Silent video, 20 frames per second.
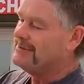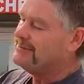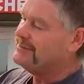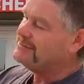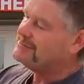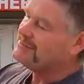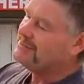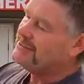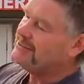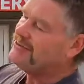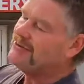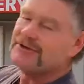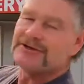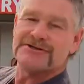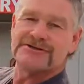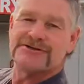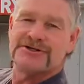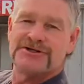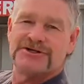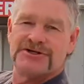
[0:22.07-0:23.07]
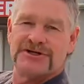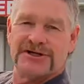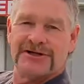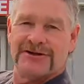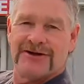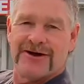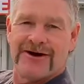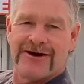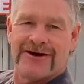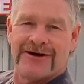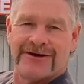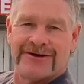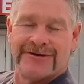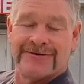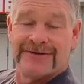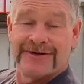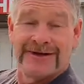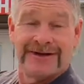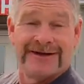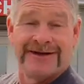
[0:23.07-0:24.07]
This here is the Chill R.
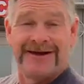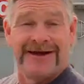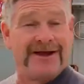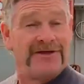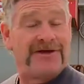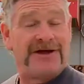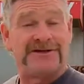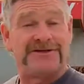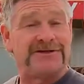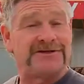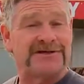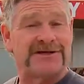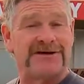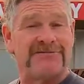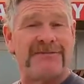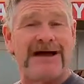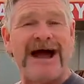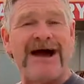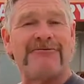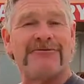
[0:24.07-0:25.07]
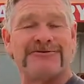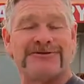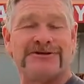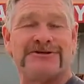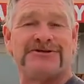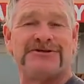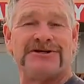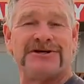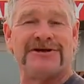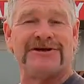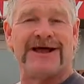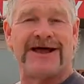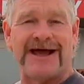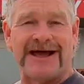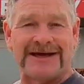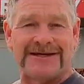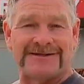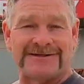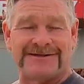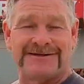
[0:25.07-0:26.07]
They just come out with the Chill
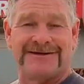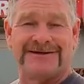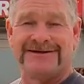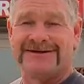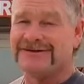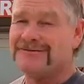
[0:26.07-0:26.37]
X.